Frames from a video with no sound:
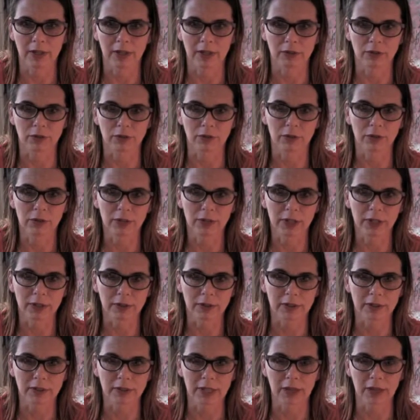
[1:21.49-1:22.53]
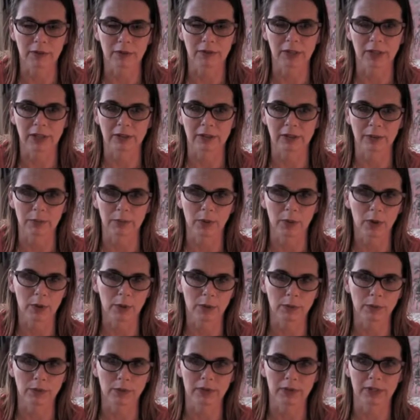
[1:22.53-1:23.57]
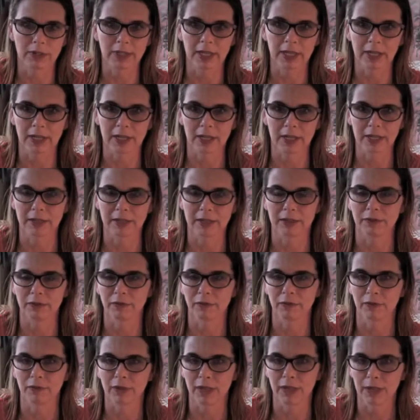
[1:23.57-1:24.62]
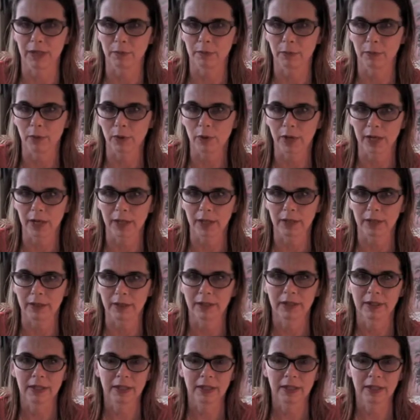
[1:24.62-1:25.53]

and true to yourself as opposed to getting into flamboyant,